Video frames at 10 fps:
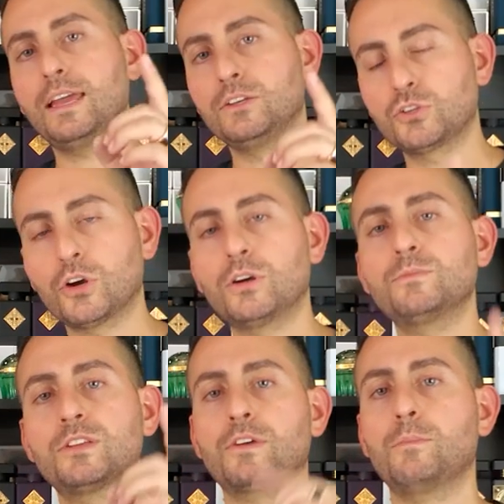In
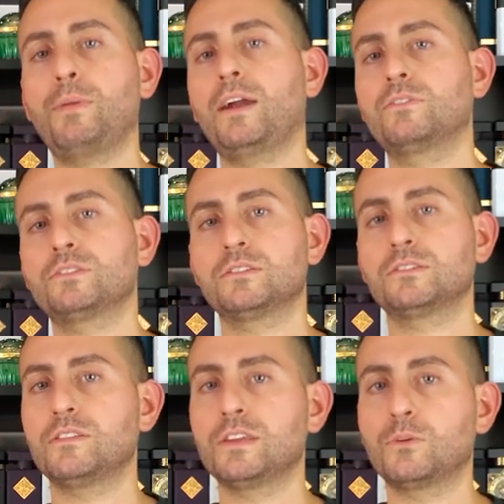terms terms of comparisons
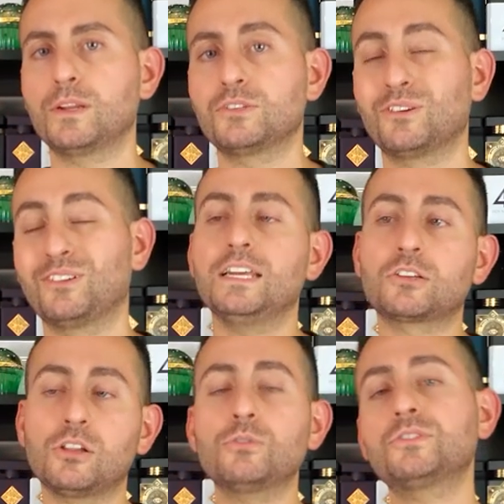to the original. It's
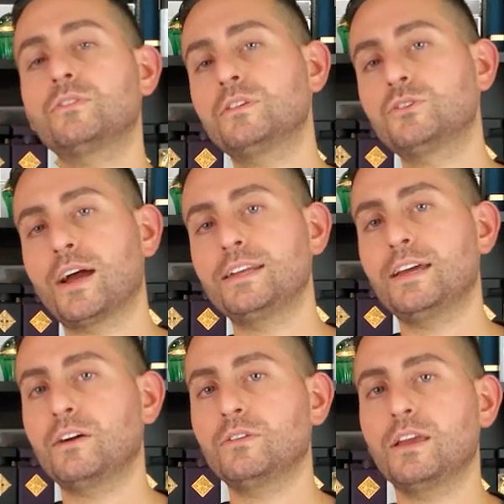closer in the dry
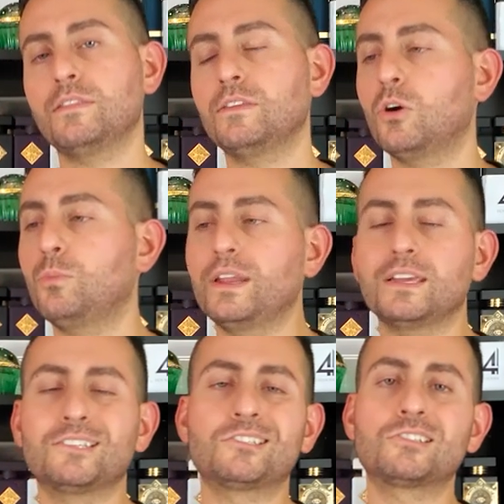down, in the opening
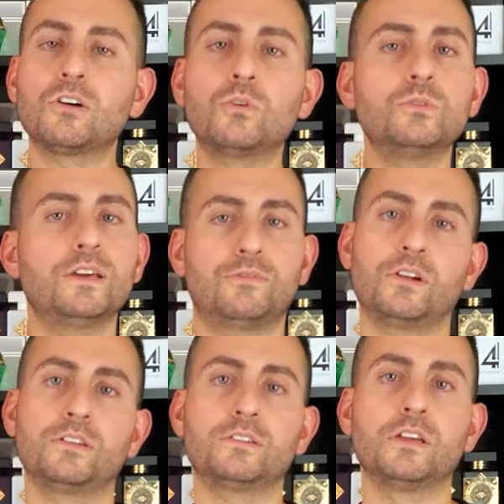it's so different.